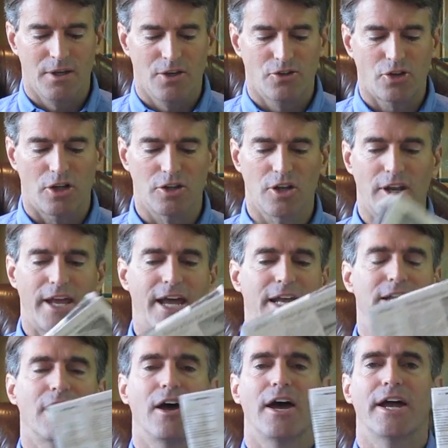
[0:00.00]
Saw a little
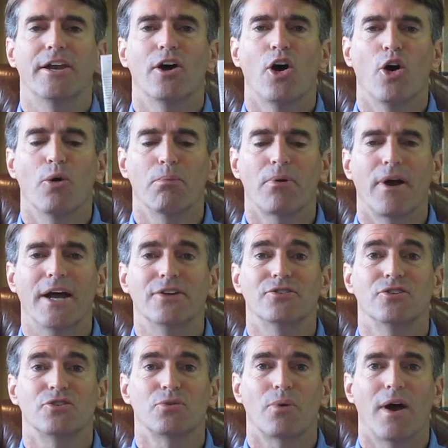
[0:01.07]
headline, home
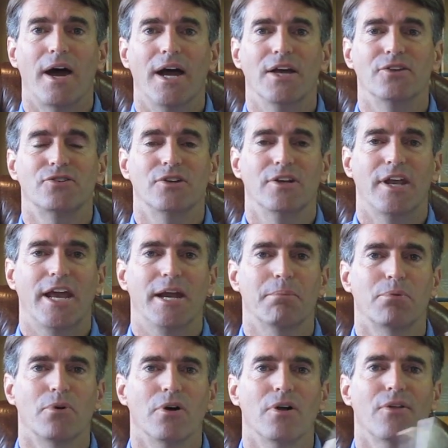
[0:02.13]
prices rise in
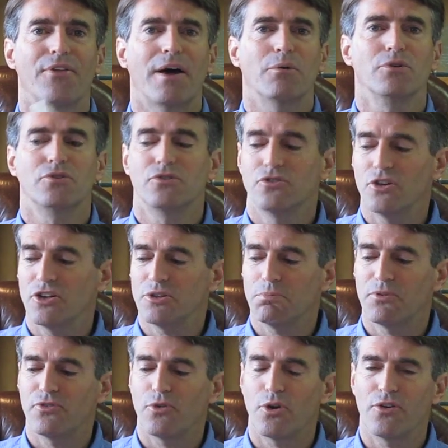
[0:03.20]
April. That was just
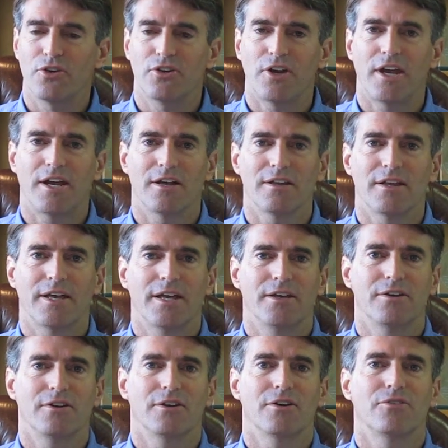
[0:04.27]
before the tail
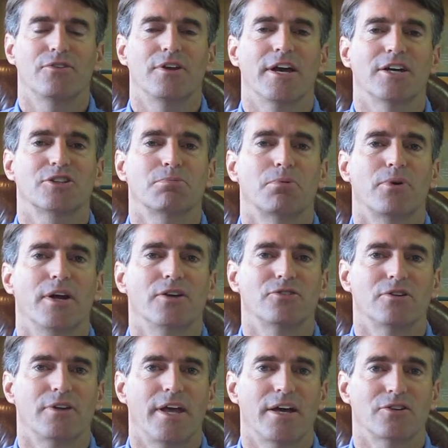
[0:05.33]
end of the
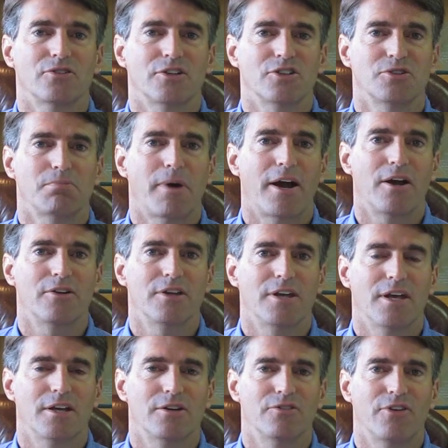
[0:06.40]
expiration. They actually expired
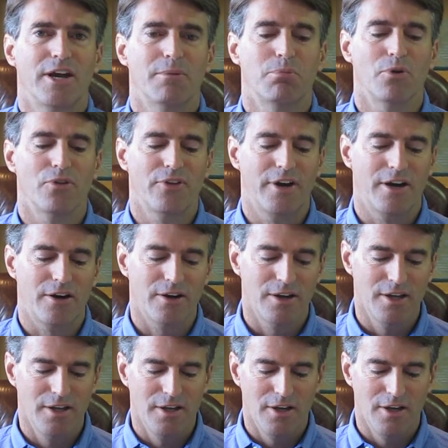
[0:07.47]
the end of April there.